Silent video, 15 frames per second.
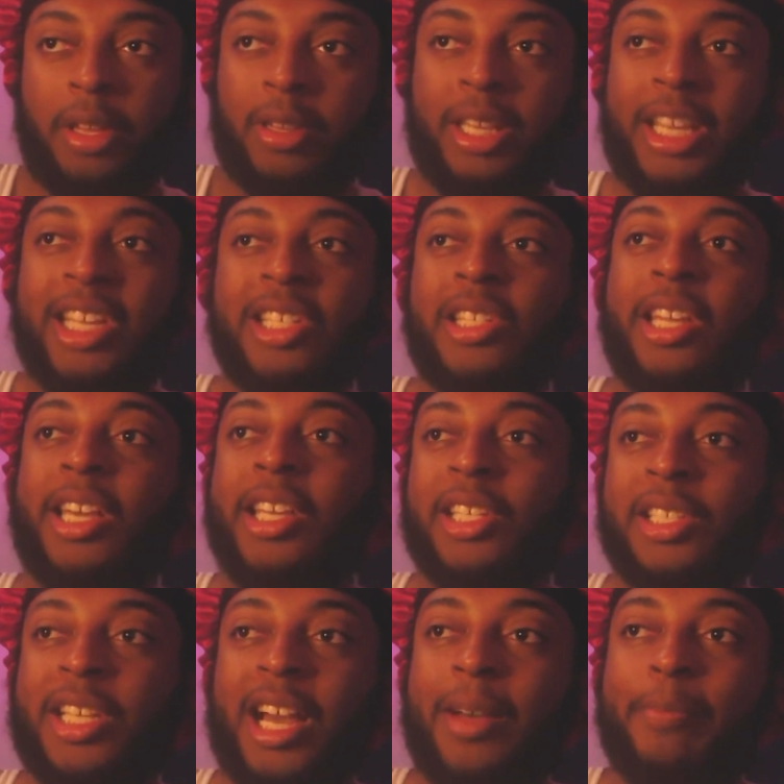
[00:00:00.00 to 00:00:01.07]
These
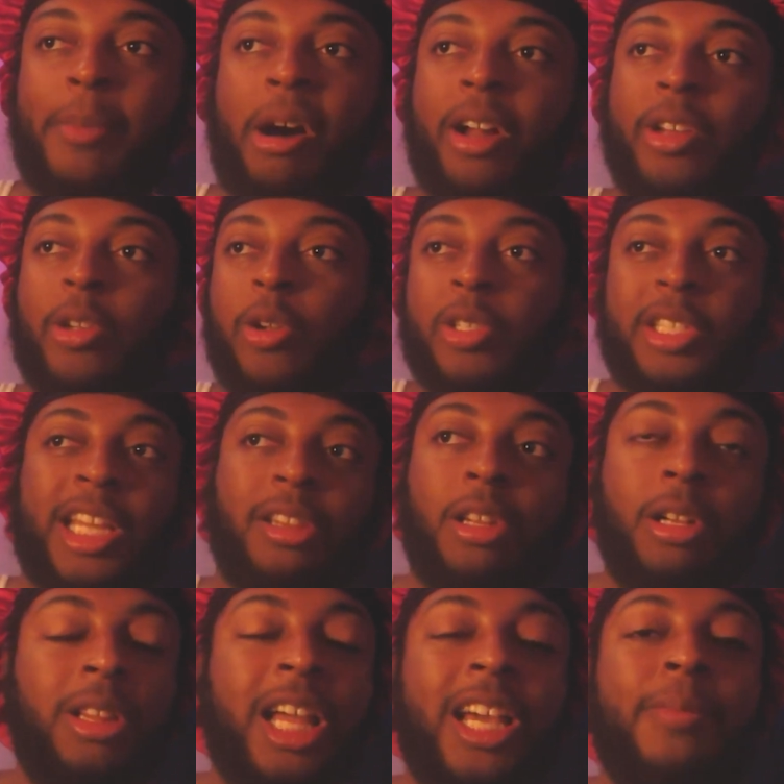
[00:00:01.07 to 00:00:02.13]
niggas got monitors that
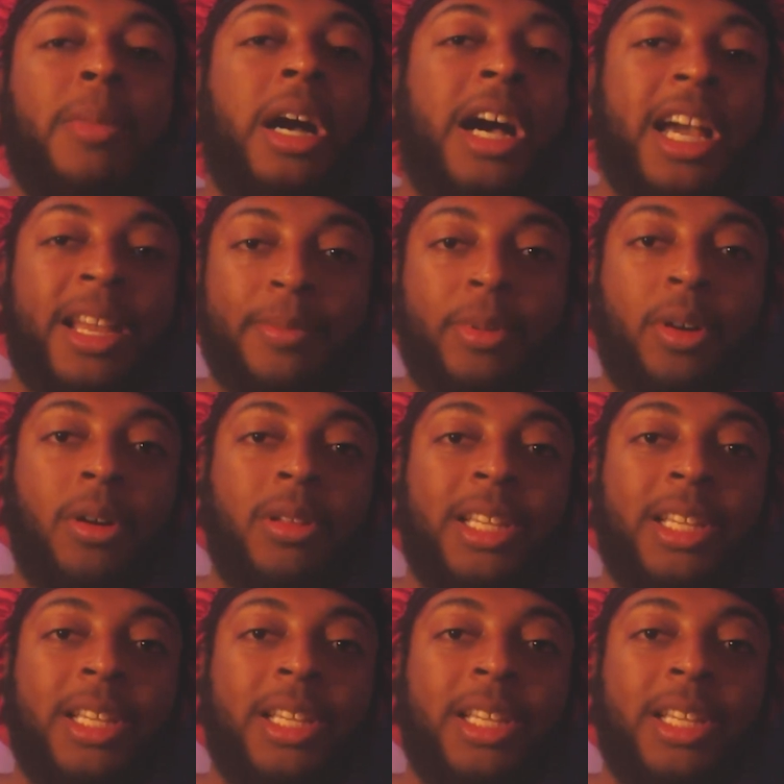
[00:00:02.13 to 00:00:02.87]
look like mine, bro.